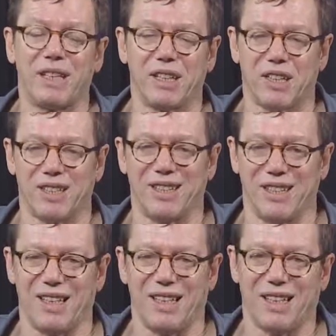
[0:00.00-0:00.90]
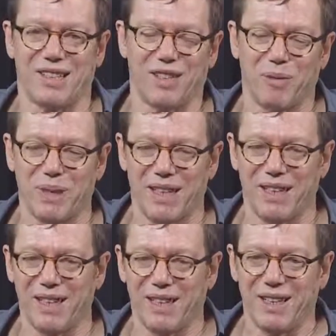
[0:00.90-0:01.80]
It has so
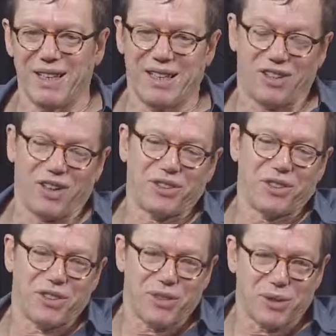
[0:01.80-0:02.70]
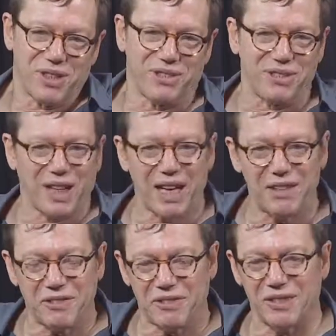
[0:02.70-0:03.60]
many. It's also the source of
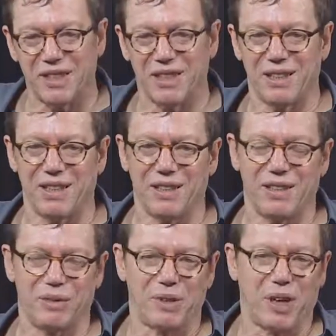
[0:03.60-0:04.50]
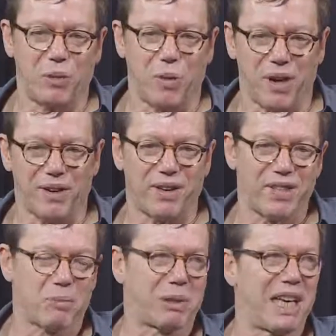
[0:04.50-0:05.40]
life. Without water on
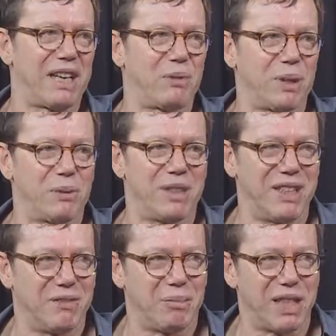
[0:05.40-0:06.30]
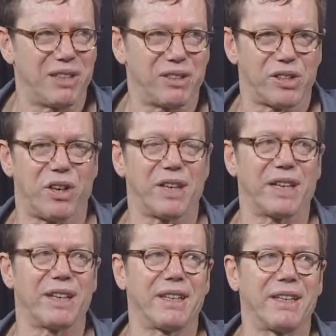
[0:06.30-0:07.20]
this planet, we wouldn't even be here
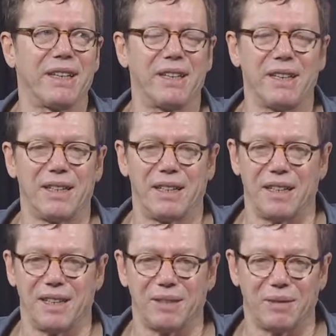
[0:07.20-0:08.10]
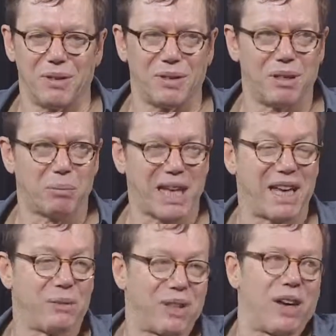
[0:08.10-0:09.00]
talking. A
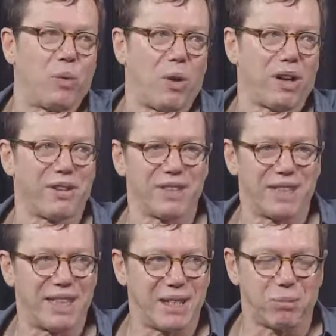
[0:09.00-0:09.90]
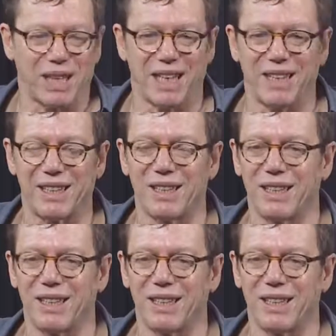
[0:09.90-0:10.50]
planet without water is a dead planet.